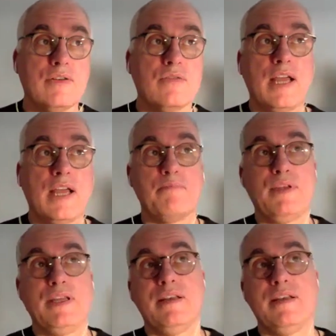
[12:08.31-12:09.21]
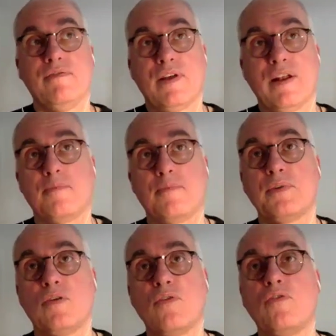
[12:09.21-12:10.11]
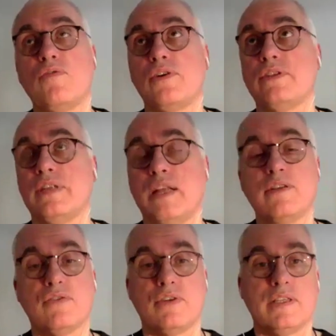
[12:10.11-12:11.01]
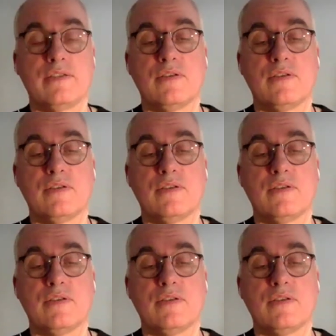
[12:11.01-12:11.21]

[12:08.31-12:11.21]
had been developed over centuries.